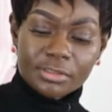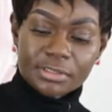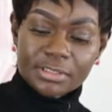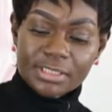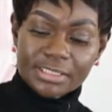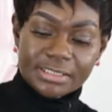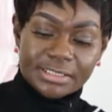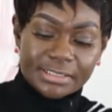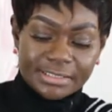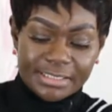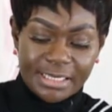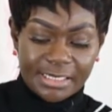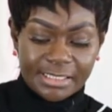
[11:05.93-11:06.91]
this
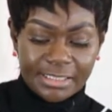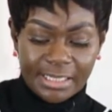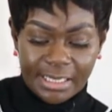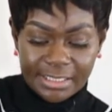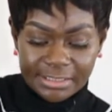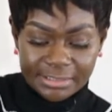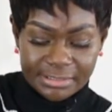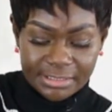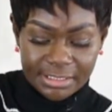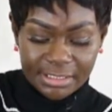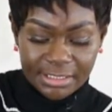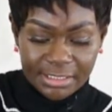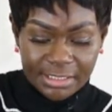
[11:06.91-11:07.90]
delicate
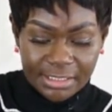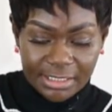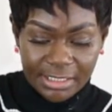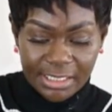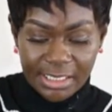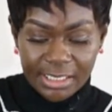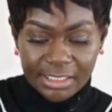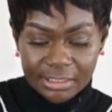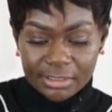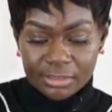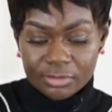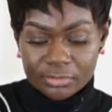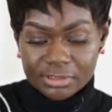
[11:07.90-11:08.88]
cake
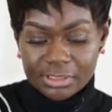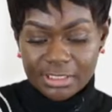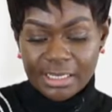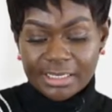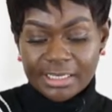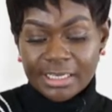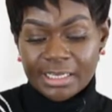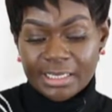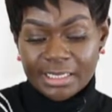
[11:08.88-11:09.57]
looks like.